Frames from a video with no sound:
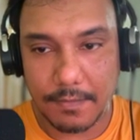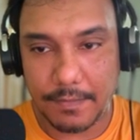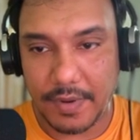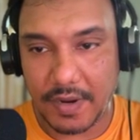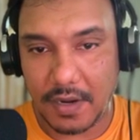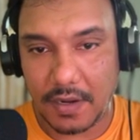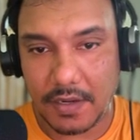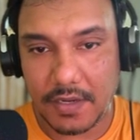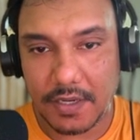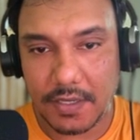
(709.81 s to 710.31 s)

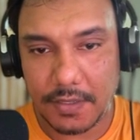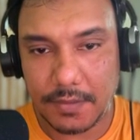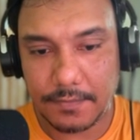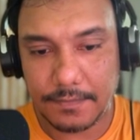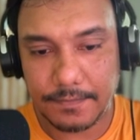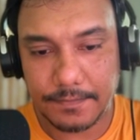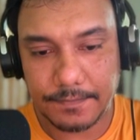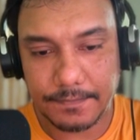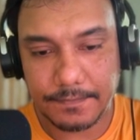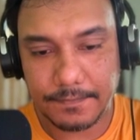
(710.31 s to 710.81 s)
builder
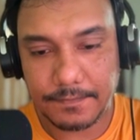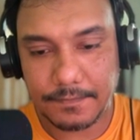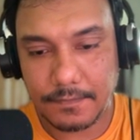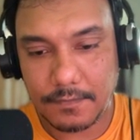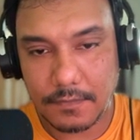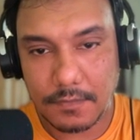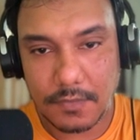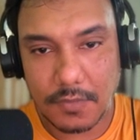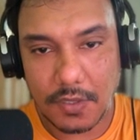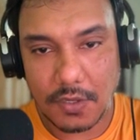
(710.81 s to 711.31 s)

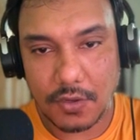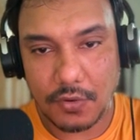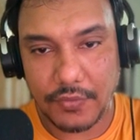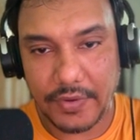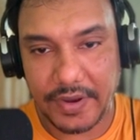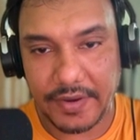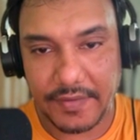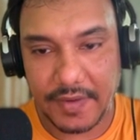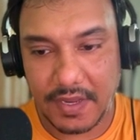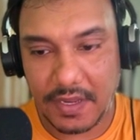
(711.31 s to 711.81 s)

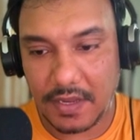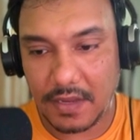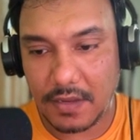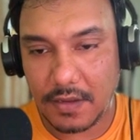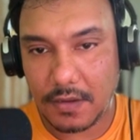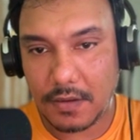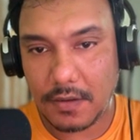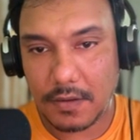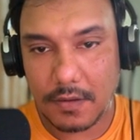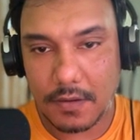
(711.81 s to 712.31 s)
query